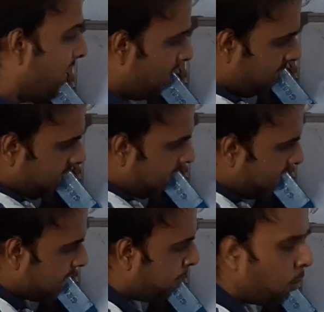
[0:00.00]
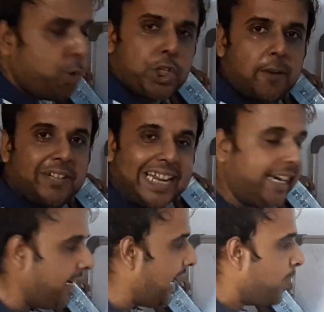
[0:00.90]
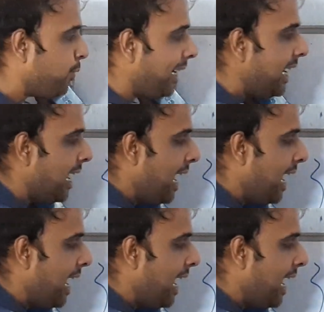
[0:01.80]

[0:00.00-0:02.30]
it is a portion of pteridine actually,